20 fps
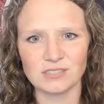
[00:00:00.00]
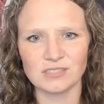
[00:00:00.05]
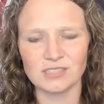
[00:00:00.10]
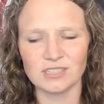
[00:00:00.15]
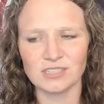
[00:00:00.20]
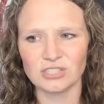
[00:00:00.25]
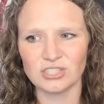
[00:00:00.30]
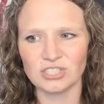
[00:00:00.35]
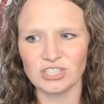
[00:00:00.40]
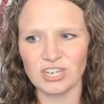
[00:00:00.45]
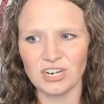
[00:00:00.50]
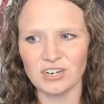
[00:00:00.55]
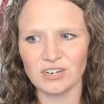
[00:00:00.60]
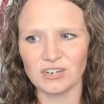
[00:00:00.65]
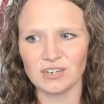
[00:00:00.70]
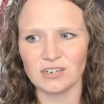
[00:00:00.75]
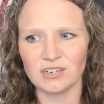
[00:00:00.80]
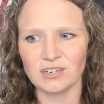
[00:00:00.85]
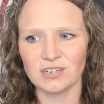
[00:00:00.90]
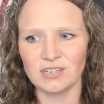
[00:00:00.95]
they
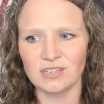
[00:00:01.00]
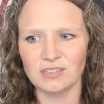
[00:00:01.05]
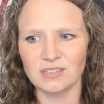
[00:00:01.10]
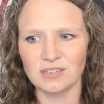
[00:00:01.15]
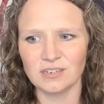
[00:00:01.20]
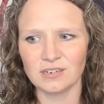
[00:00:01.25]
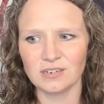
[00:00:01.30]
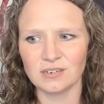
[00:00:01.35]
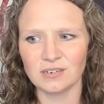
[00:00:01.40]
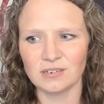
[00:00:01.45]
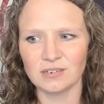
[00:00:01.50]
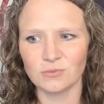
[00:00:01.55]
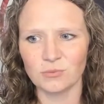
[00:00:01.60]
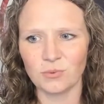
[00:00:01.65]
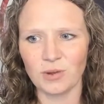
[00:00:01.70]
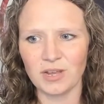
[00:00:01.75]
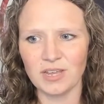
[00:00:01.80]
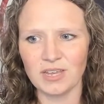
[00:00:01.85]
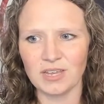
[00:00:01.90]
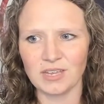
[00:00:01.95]
share in their
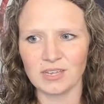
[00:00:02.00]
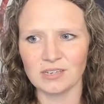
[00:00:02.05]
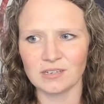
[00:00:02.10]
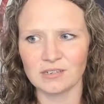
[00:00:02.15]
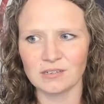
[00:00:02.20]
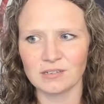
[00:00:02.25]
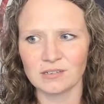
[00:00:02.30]
way